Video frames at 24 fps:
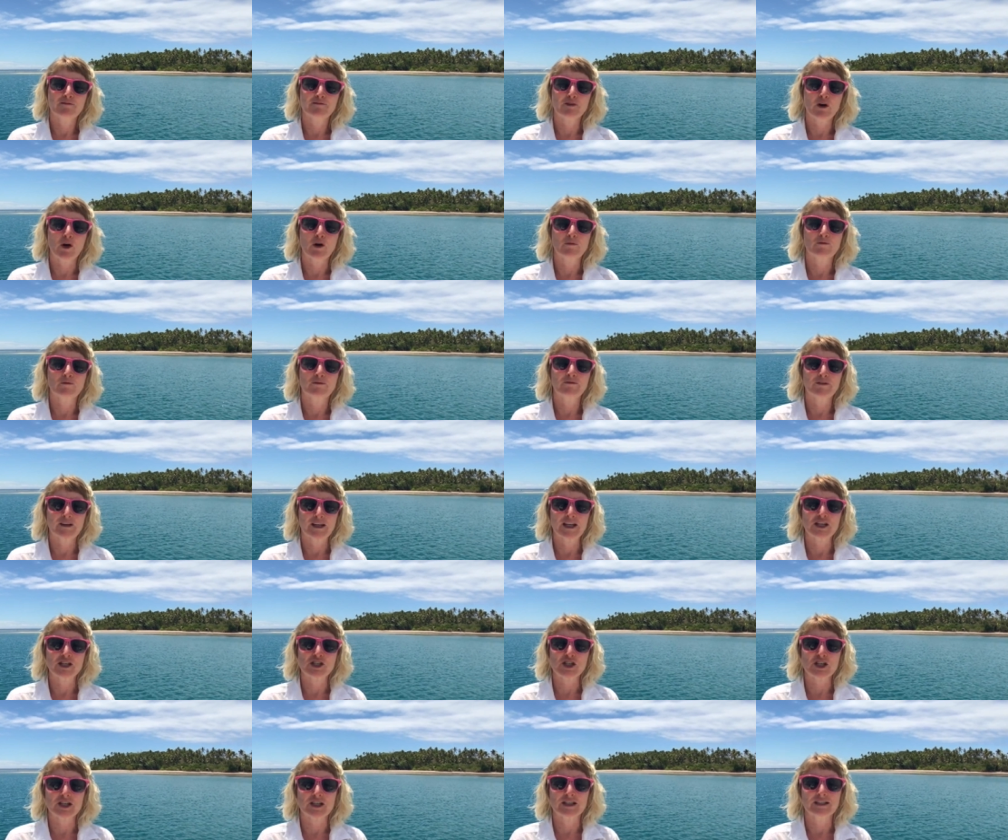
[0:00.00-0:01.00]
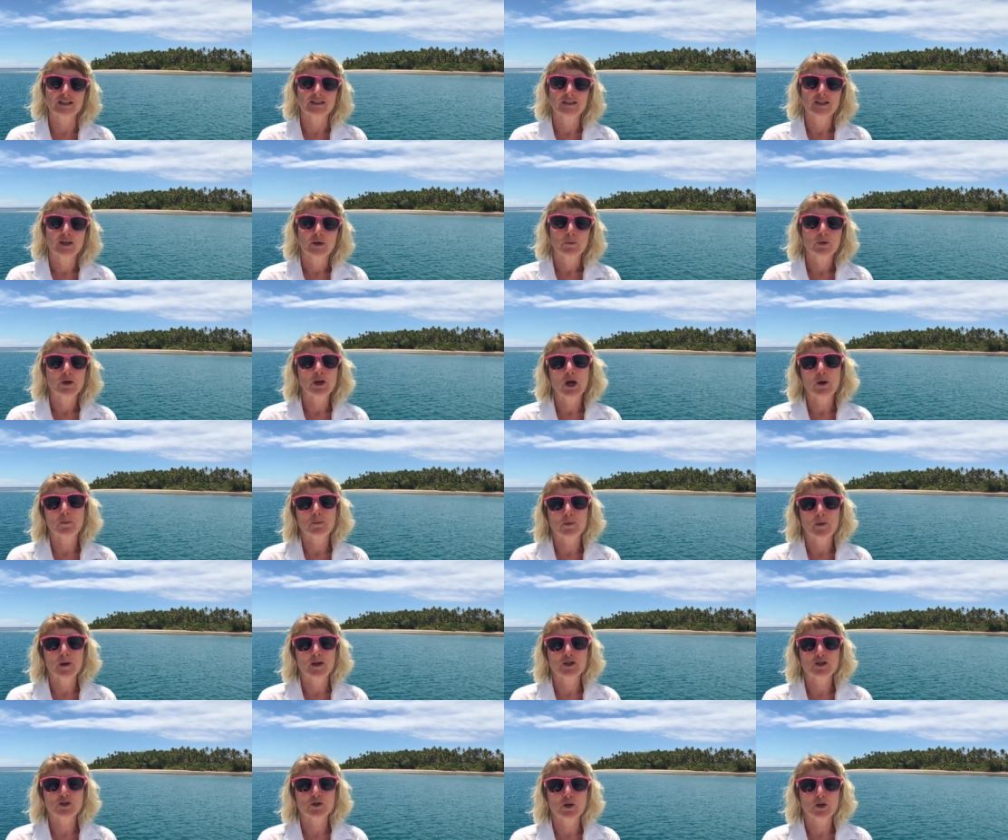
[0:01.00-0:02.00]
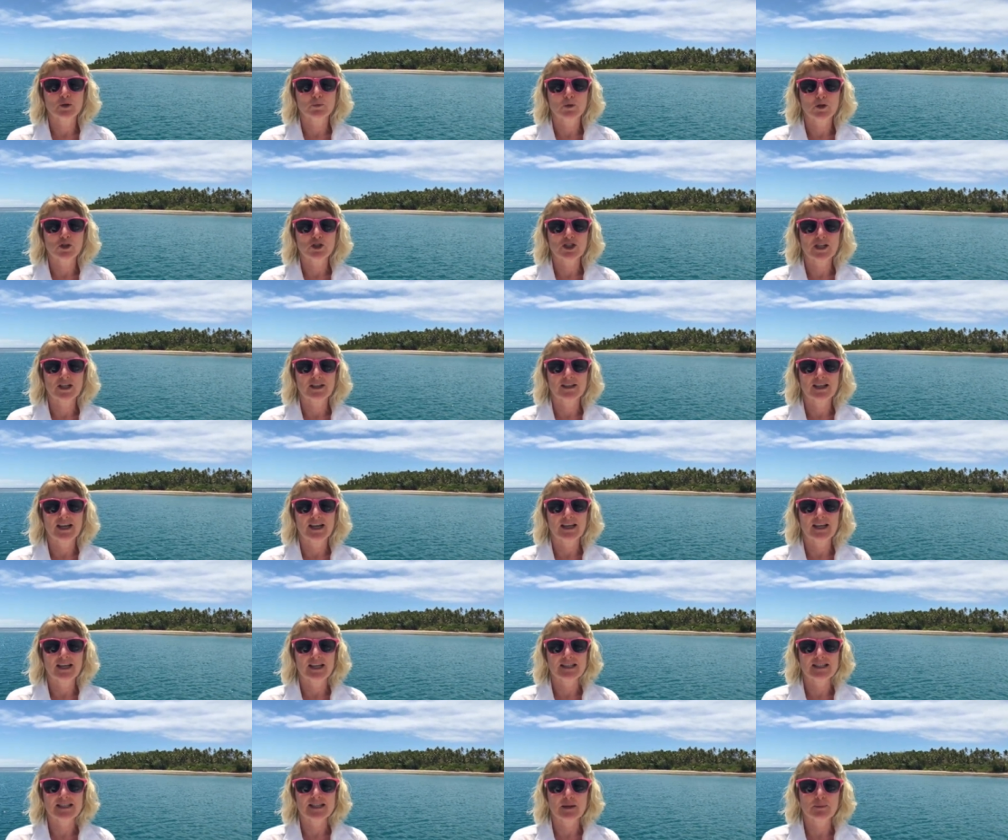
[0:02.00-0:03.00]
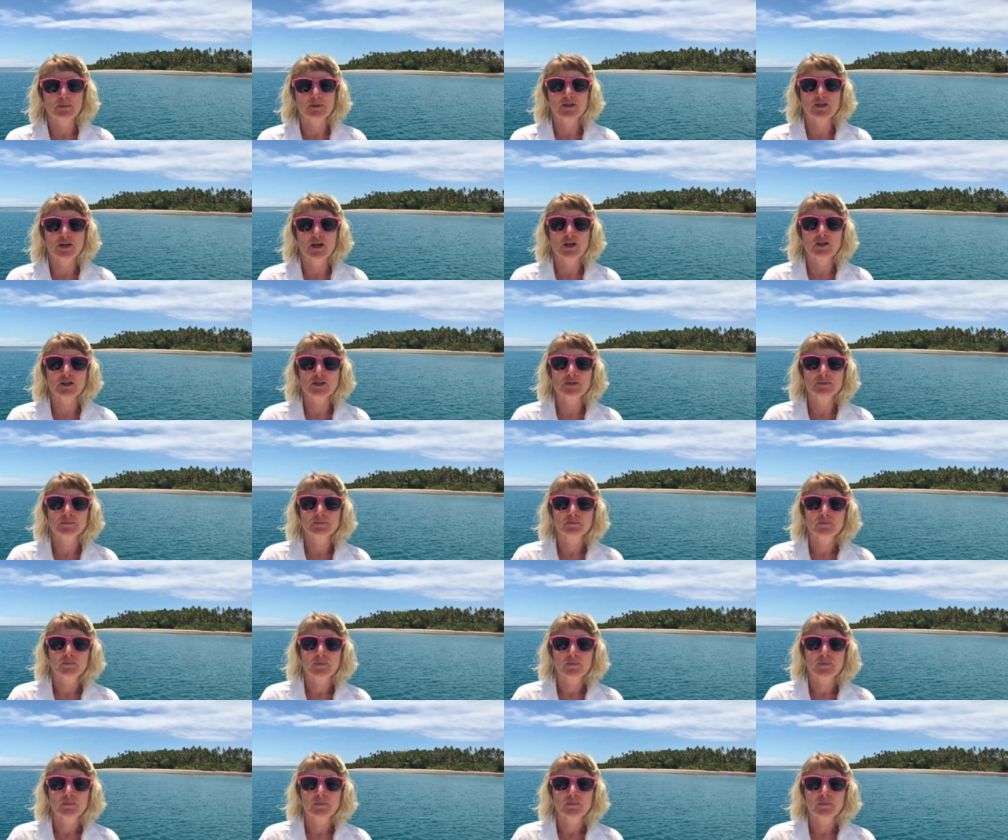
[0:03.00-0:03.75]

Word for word: From Fiji. We hope you enjoyed watching that last episode.